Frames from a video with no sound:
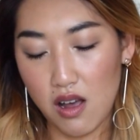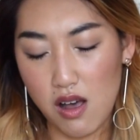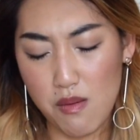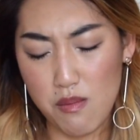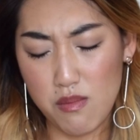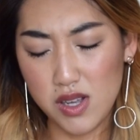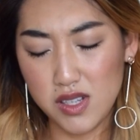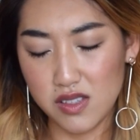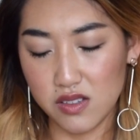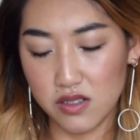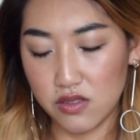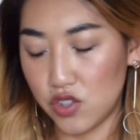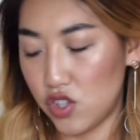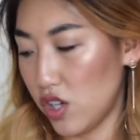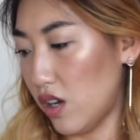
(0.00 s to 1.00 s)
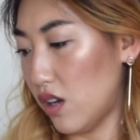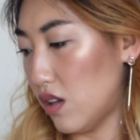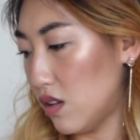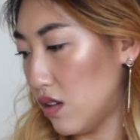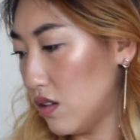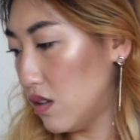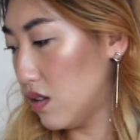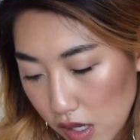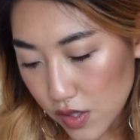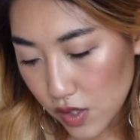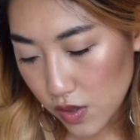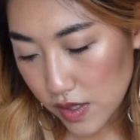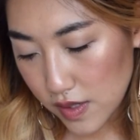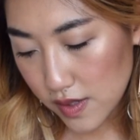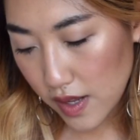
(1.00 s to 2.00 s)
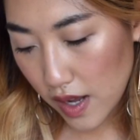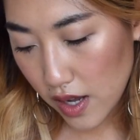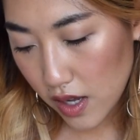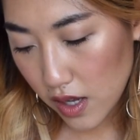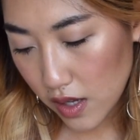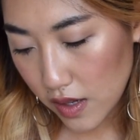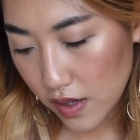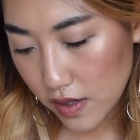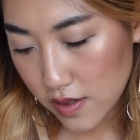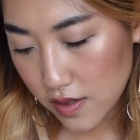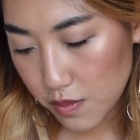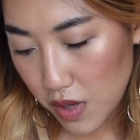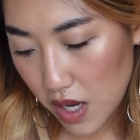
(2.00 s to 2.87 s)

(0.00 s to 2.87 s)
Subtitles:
A muscle gel. So this says,